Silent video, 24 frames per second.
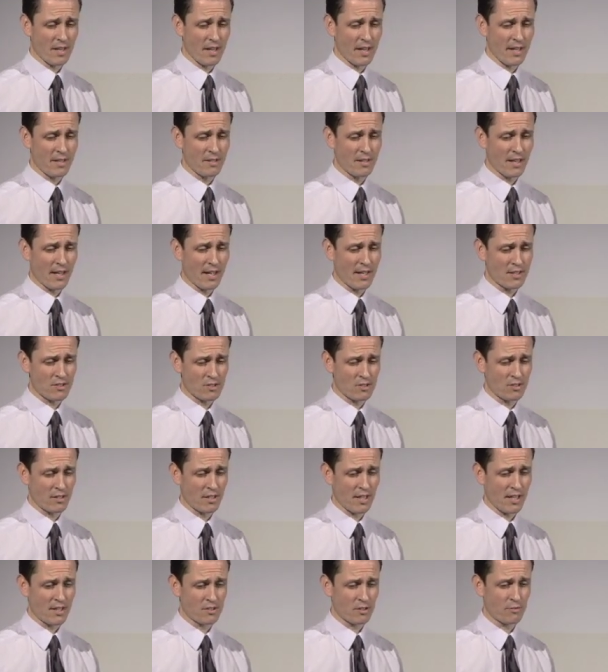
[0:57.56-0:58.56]
it
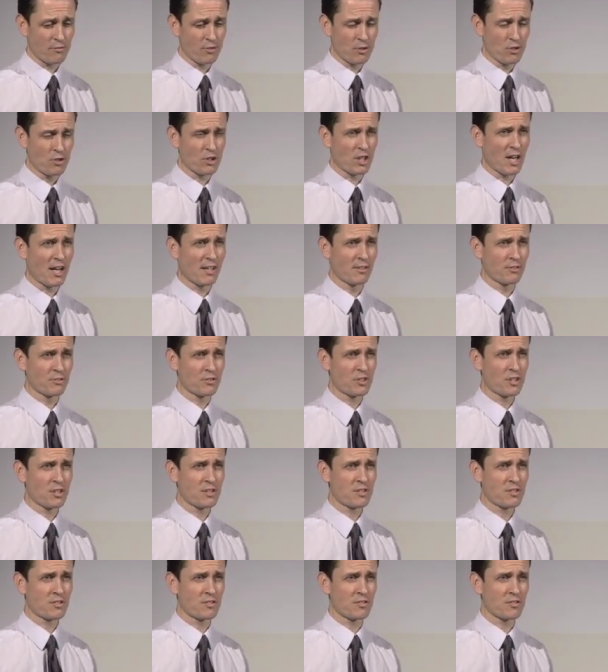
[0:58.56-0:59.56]
actually has a few
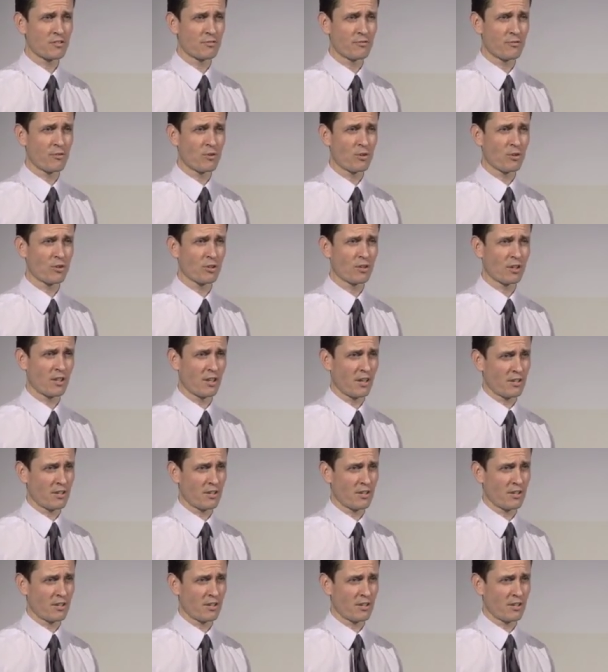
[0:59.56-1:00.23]
challenges for